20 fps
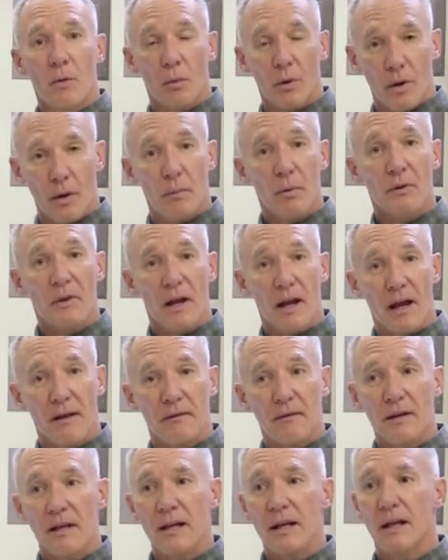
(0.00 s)
where they put the
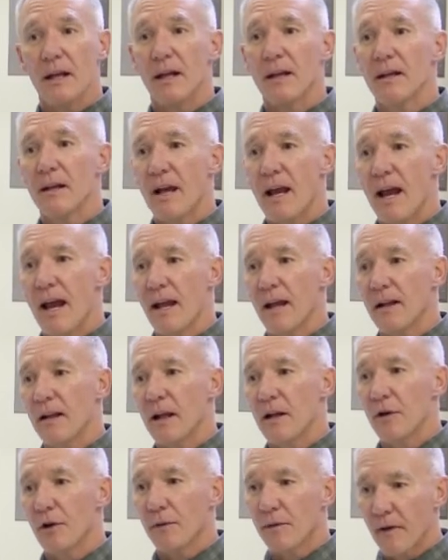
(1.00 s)
IV in, and
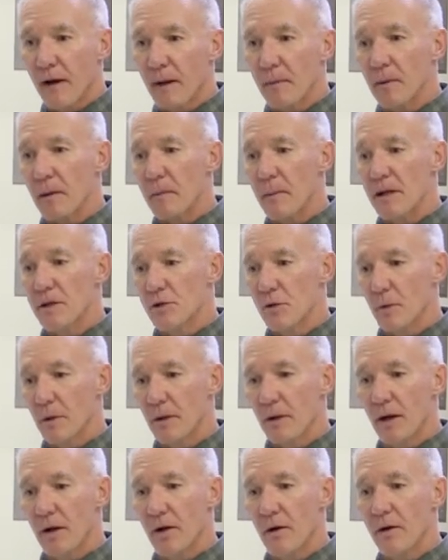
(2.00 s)
then your family meets you
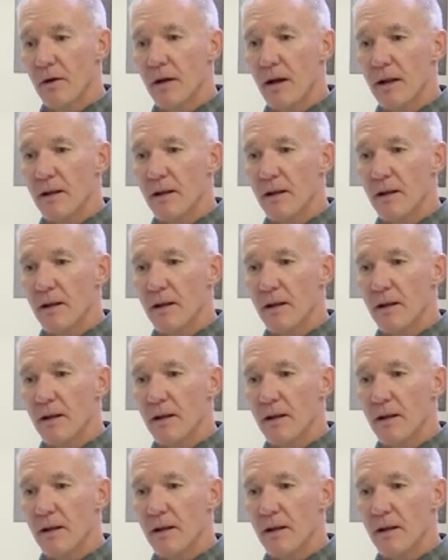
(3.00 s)
in there,